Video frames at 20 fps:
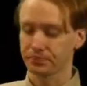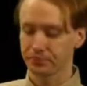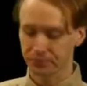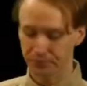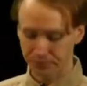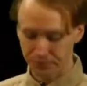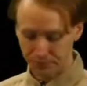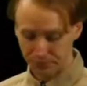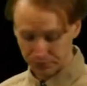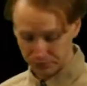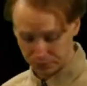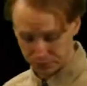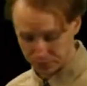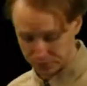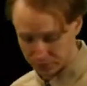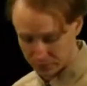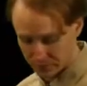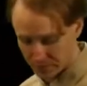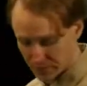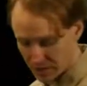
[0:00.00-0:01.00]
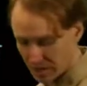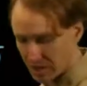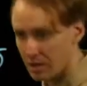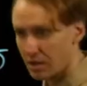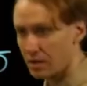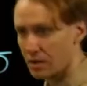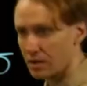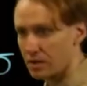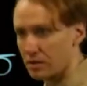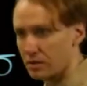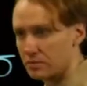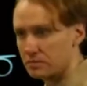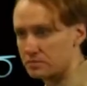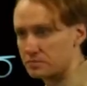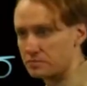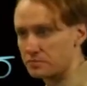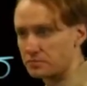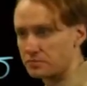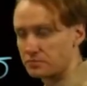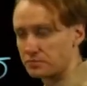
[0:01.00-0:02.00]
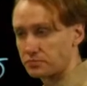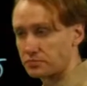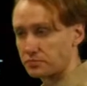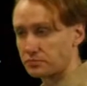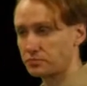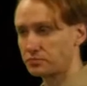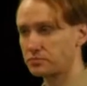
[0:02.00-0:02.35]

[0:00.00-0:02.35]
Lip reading: (no one is talking)